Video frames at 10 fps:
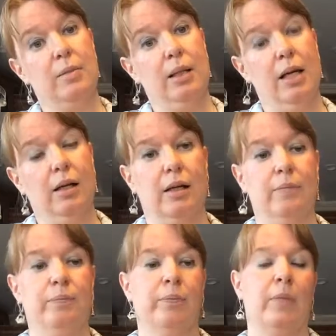it
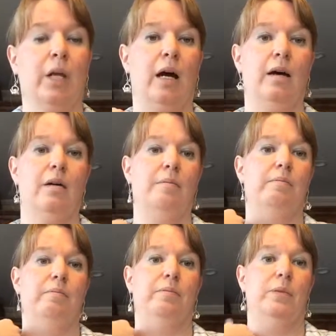longer.
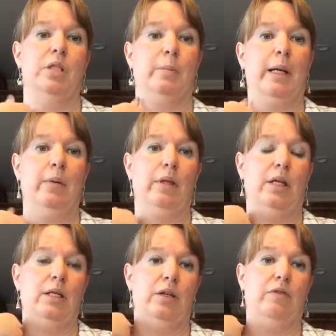Um, just play with it
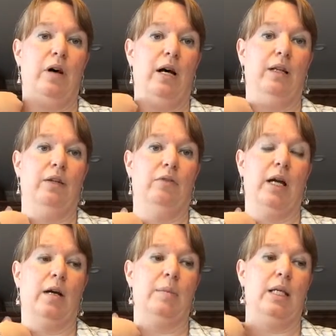until you find the
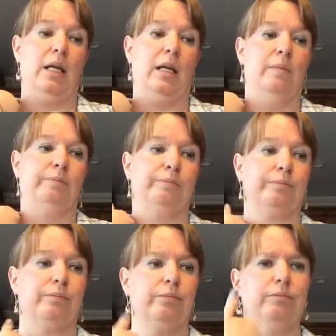right cup of tea.
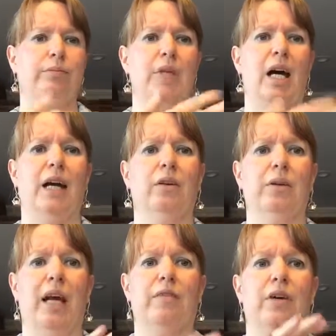I
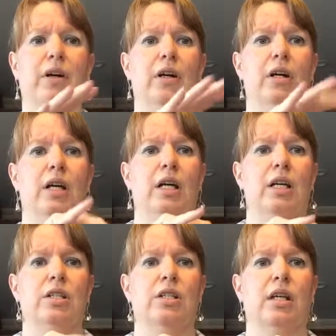don't ever
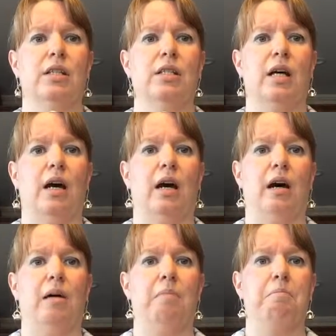just
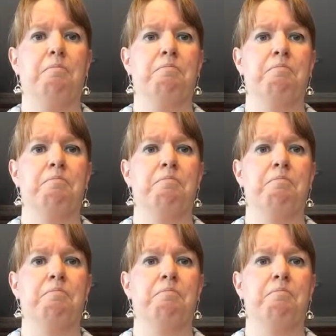um,